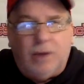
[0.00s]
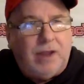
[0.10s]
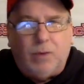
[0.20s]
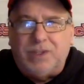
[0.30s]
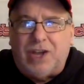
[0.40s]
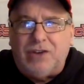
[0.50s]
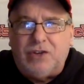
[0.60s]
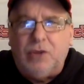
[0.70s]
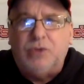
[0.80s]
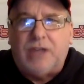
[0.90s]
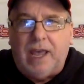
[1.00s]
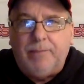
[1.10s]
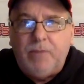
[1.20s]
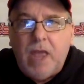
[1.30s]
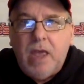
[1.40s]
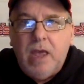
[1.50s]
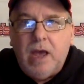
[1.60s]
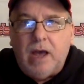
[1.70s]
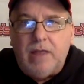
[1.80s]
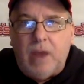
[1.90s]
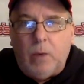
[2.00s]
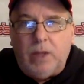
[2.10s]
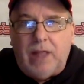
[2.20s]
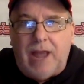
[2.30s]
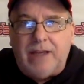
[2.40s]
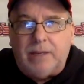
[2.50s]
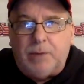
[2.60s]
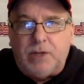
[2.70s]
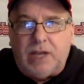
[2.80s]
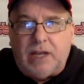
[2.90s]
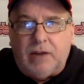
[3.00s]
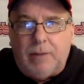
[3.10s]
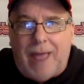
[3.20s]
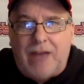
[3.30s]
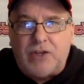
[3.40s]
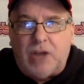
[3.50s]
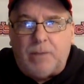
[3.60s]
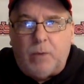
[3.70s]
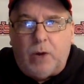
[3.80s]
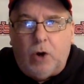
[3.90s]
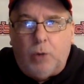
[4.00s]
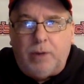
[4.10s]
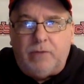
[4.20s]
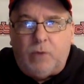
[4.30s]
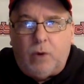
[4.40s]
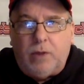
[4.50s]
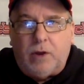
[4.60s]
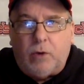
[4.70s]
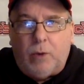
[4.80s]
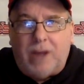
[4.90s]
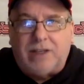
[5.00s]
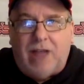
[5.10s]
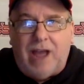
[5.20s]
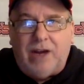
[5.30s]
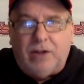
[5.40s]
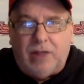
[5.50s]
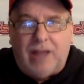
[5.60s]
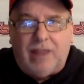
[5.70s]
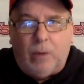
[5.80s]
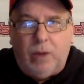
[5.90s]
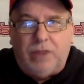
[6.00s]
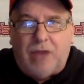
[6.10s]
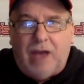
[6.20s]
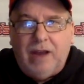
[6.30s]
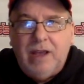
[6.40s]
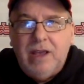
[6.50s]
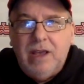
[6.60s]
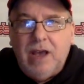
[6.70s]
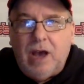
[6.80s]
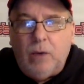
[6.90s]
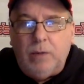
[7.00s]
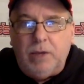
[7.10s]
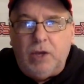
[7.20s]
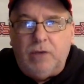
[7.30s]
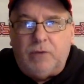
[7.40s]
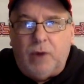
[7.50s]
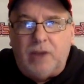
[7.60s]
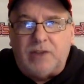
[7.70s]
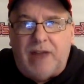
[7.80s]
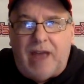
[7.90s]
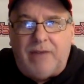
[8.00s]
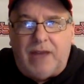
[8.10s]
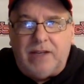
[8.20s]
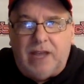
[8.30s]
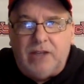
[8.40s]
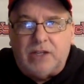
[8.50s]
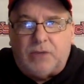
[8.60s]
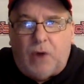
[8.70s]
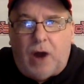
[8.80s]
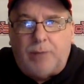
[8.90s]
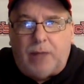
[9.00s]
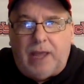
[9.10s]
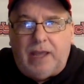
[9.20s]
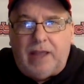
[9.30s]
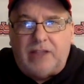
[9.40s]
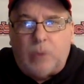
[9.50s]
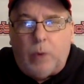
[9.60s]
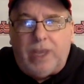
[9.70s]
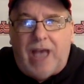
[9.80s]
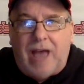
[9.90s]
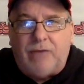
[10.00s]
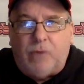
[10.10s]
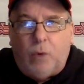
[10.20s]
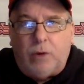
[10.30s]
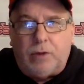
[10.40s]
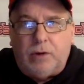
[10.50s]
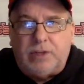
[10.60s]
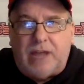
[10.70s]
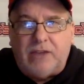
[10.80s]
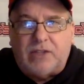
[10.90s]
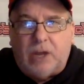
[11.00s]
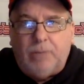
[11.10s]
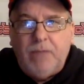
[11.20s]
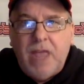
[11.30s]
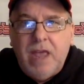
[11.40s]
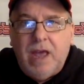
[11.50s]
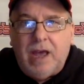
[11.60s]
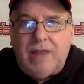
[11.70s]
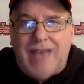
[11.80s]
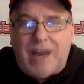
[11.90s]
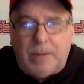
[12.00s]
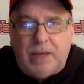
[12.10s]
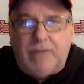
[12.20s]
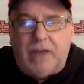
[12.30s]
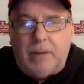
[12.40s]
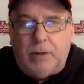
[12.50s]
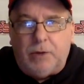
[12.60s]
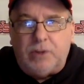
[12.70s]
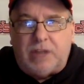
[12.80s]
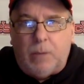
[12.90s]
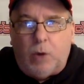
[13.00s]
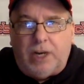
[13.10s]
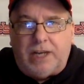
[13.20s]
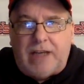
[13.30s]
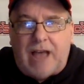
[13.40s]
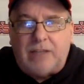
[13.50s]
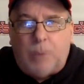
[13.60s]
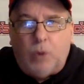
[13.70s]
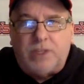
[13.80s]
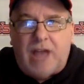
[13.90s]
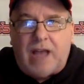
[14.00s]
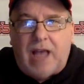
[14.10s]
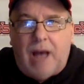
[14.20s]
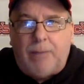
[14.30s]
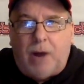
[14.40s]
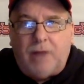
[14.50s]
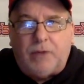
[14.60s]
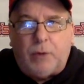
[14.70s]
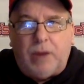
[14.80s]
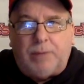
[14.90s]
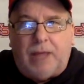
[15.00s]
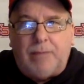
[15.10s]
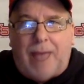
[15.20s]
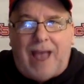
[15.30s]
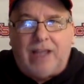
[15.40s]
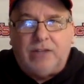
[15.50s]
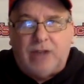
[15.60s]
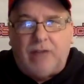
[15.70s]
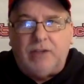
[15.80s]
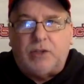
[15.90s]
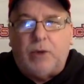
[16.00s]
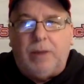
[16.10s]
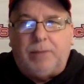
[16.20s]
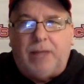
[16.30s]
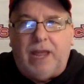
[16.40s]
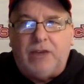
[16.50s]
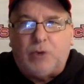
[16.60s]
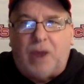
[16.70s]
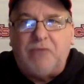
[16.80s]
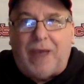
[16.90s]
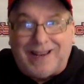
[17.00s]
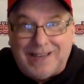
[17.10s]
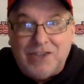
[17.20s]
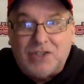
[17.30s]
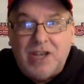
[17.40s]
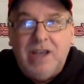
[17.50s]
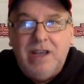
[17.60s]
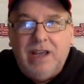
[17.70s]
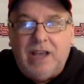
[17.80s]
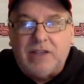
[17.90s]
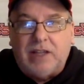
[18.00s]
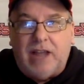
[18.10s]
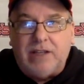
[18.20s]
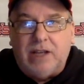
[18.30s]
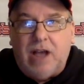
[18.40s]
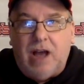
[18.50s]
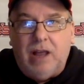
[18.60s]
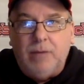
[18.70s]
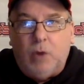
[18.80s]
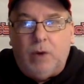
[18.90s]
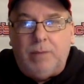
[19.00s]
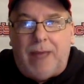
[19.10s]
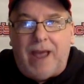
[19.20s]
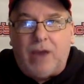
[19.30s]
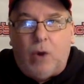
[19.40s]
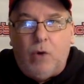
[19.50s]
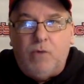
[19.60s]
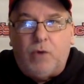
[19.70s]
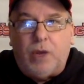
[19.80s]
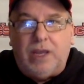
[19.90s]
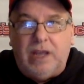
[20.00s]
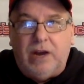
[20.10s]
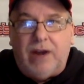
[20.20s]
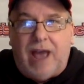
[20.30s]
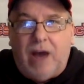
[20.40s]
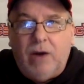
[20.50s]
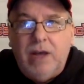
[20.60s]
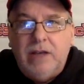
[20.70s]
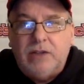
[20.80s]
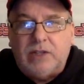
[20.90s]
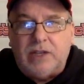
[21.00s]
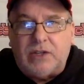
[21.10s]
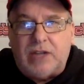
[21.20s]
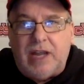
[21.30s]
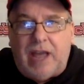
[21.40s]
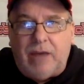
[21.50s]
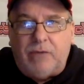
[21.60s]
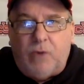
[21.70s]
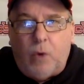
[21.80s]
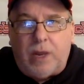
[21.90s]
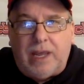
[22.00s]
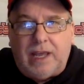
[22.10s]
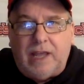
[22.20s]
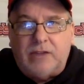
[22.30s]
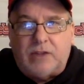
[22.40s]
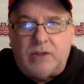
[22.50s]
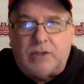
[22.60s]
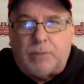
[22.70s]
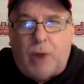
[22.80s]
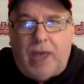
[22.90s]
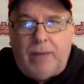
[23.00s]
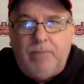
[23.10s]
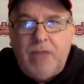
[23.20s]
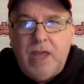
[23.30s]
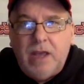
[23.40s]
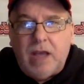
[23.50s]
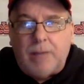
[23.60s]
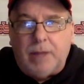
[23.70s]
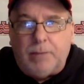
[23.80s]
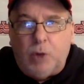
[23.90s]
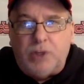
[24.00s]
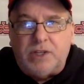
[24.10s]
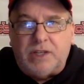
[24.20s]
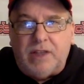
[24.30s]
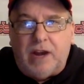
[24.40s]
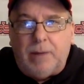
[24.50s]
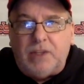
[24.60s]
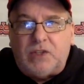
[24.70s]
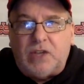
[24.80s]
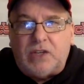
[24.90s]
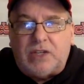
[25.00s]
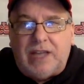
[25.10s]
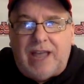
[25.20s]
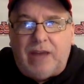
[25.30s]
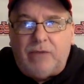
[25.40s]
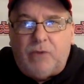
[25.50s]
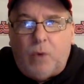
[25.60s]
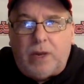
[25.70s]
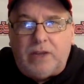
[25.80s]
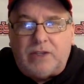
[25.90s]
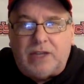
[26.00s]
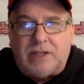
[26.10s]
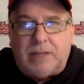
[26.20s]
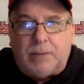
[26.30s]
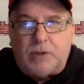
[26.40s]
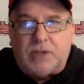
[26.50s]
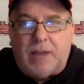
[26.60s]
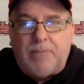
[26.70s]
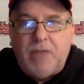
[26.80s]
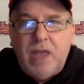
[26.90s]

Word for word: I think it was on Tuesday, uh, that we liked a particular matchup and we were hoping for the correct line or the line that we thought uh, would be good for us and advantageous for our play, and that's what we got for Thursday. So uh, that'll be available Thursday morning at DocSports.com. Part of a three-play package. Now, these three-play trifectas, as I like to call them, going back over a year now, 60 and 40 against the spread couple of pushes in there, but 60 and 40, 60%.